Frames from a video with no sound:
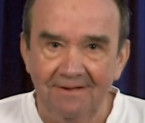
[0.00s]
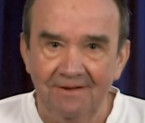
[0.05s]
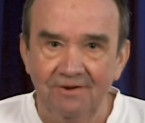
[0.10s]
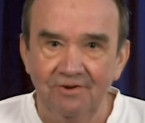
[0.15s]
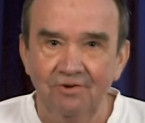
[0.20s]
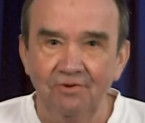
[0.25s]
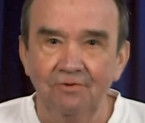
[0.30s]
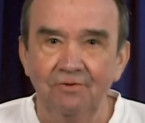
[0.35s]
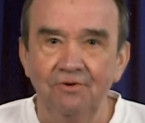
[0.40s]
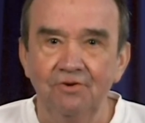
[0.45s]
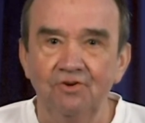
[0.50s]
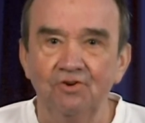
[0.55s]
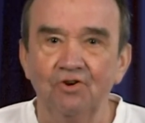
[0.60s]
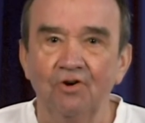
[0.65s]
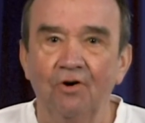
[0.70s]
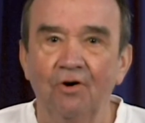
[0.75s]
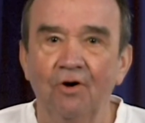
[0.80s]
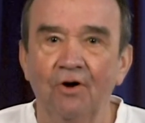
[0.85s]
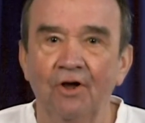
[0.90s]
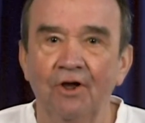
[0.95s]
to
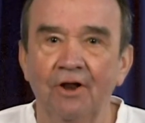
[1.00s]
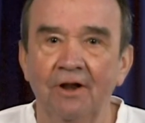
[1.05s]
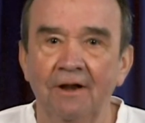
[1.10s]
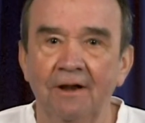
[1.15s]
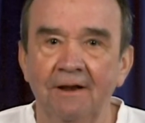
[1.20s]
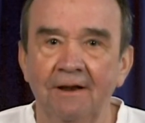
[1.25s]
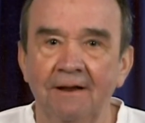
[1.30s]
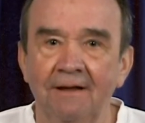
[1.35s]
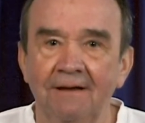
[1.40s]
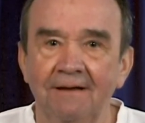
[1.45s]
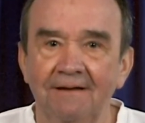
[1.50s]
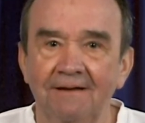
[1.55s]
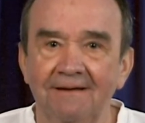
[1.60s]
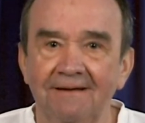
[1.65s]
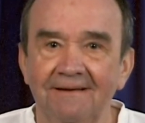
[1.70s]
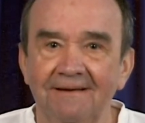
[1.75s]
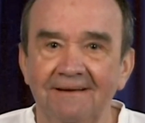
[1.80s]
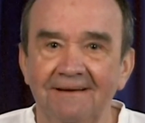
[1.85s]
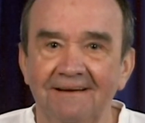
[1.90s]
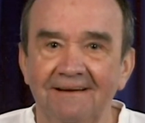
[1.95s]
join
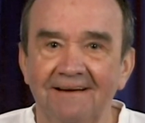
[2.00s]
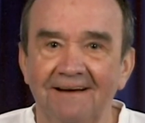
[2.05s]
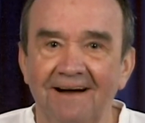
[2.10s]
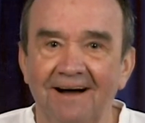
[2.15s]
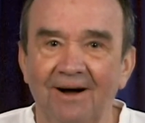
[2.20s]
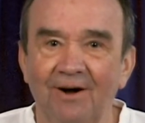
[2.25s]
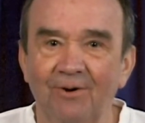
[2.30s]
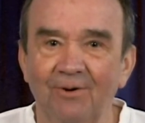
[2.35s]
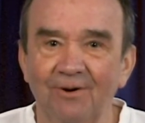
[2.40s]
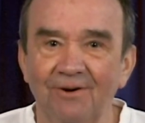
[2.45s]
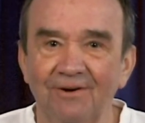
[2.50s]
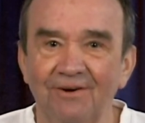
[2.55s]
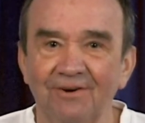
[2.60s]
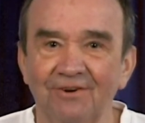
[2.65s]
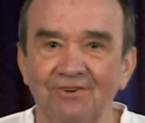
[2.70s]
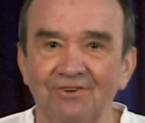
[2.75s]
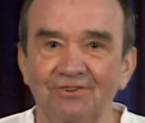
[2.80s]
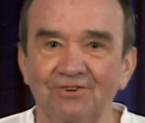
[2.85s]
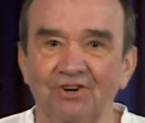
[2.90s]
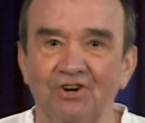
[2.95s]
our
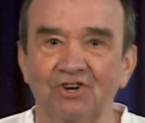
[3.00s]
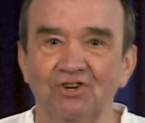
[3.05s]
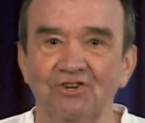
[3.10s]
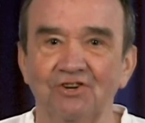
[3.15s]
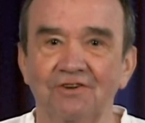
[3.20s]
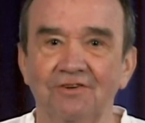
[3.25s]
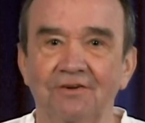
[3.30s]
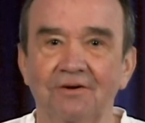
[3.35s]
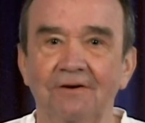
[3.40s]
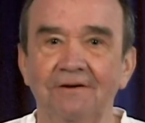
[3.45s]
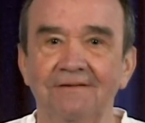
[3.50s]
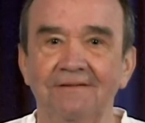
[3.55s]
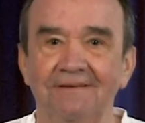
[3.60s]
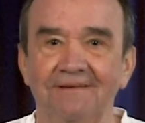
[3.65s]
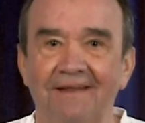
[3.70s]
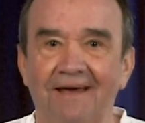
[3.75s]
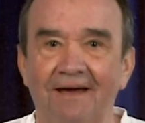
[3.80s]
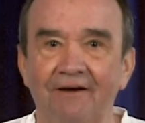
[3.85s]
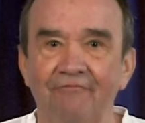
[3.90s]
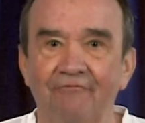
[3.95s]

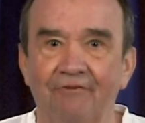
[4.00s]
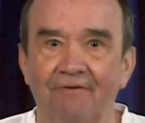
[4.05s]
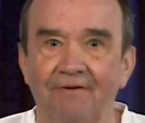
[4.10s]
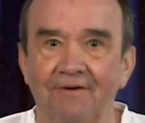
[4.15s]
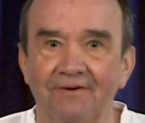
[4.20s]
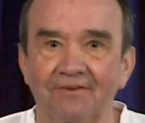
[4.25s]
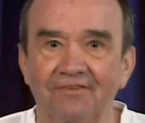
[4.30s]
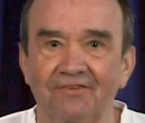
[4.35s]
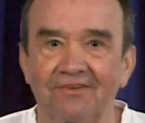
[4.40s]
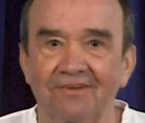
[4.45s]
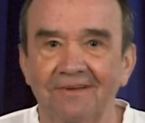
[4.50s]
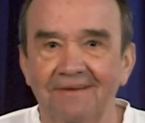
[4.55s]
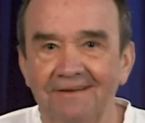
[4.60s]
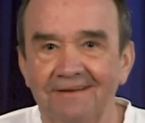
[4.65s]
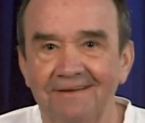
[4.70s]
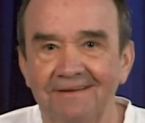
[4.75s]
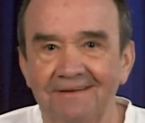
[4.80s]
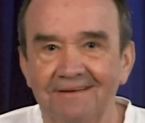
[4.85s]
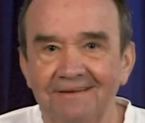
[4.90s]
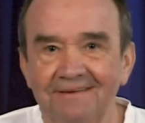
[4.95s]
concerted efforts
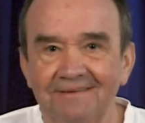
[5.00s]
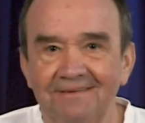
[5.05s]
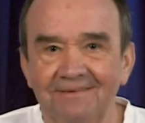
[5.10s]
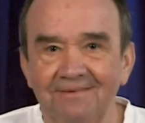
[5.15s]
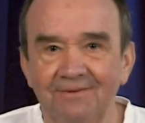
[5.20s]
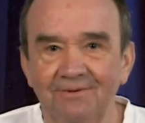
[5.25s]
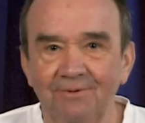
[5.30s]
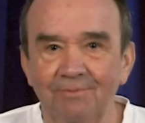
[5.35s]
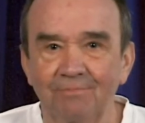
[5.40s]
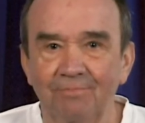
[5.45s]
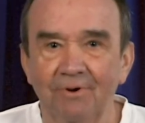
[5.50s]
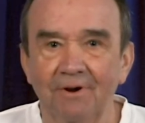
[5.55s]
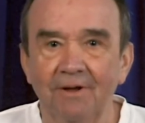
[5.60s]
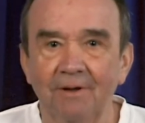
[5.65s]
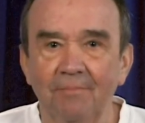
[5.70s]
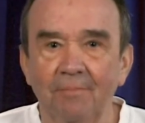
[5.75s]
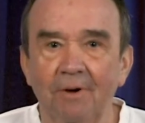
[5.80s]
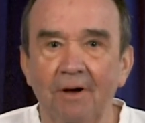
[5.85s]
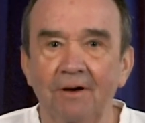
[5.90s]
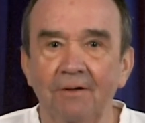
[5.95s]
to bring
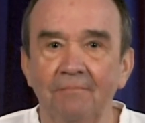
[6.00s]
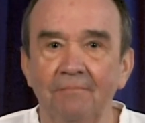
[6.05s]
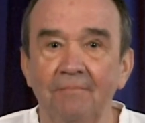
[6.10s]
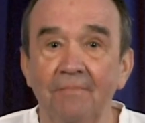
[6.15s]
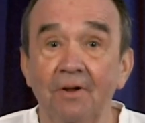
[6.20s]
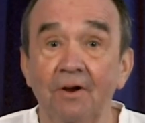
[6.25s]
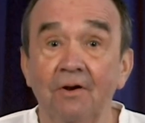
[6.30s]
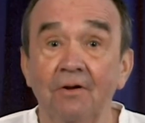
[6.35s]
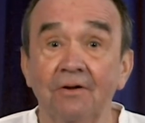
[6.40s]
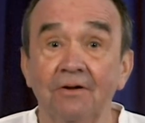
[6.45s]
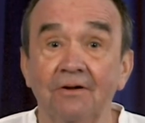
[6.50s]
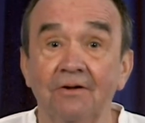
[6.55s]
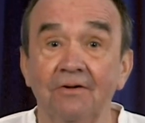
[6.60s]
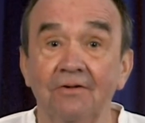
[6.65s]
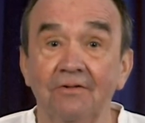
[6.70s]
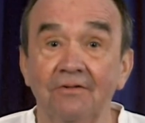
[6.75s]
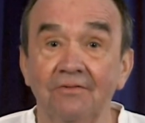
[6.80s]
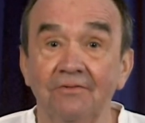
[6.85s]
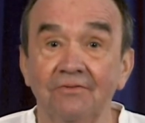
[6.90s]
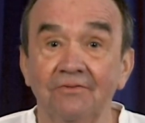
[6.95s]
about
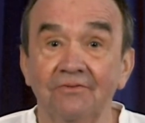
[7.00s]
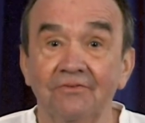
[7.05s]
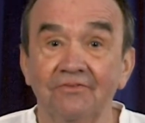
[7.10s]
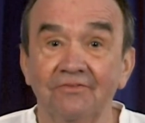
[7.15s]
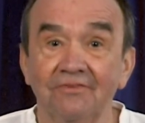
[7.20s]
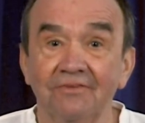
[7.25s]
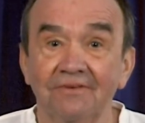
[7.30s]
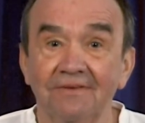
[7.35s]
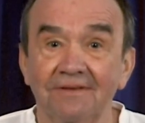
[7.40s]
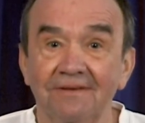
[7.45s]
miracles